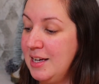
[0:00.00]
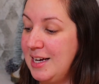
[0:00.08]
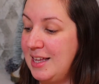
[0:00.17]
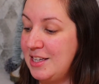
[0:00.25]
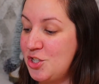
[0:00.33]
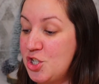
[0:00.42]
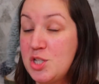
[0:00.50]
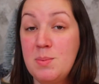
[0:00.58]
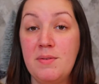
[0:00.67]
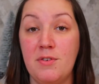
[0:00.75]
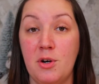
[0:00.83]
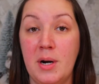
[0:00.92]
And then just
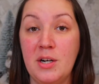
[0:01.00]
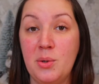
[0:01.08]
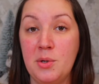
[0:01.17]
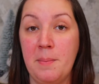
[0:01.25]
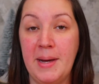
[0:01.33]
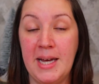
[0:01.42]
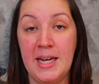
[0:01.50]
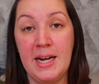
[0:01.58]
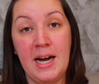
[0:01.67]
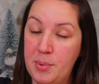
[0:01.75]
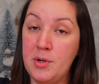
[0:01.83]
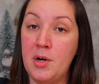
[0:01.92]
before I go to bed, I
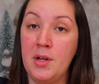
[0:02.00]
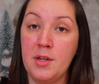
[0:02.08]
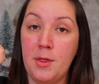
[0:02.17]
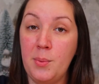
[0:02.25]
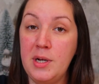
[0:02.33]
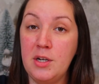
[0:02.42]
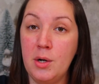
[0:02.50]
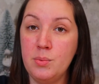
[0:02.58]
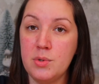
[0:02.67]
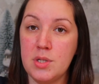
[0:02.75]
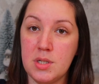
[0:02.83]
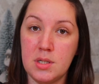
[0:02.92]
put on the 3
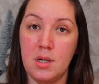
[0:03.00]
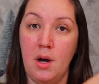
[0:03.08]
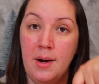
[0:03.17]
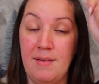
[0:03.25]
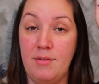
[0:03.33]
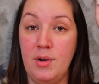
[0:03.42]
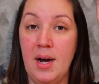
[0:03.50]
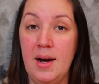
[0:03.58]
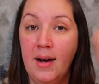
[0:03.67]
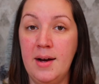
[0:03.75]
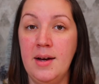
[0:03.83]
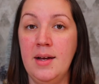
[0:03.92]
coats on every
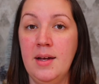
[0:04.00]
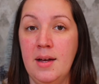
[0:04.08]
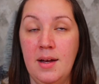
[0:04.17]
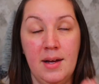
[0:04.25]
eye.